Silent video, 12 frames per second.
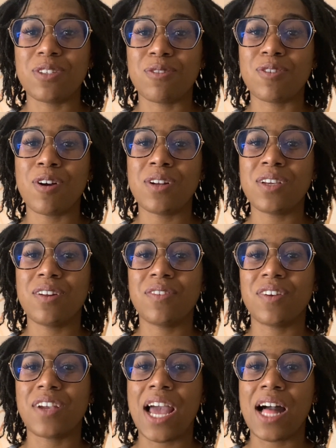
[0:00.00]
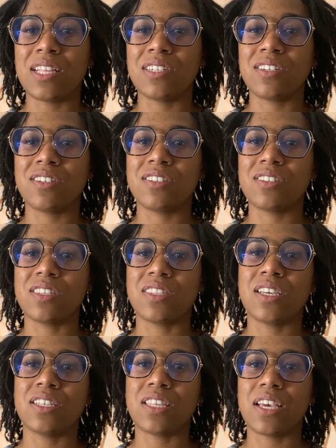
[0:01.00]
so it's hard to get on their calendars and
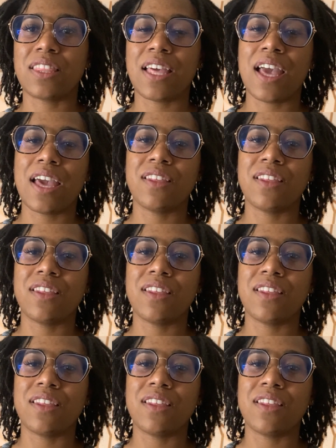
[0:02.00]
things like that,